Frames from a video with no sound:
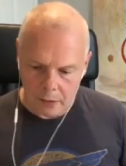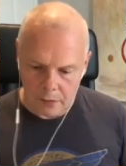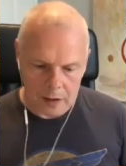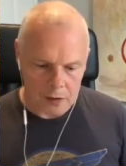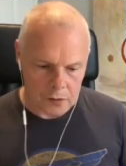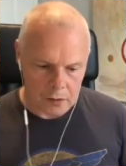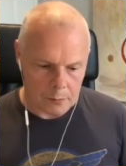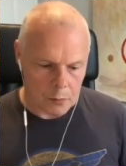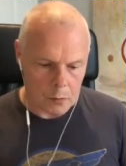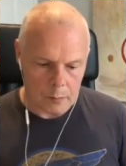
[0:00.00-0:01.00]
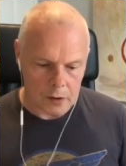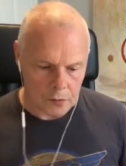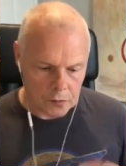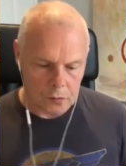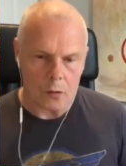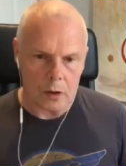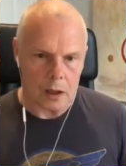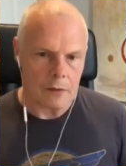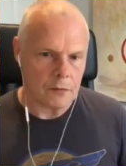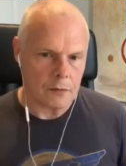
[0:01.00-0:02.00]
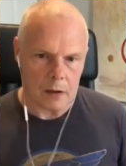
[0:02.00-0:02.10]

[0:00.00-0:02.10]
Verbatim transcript: I think is so important because there's not enough.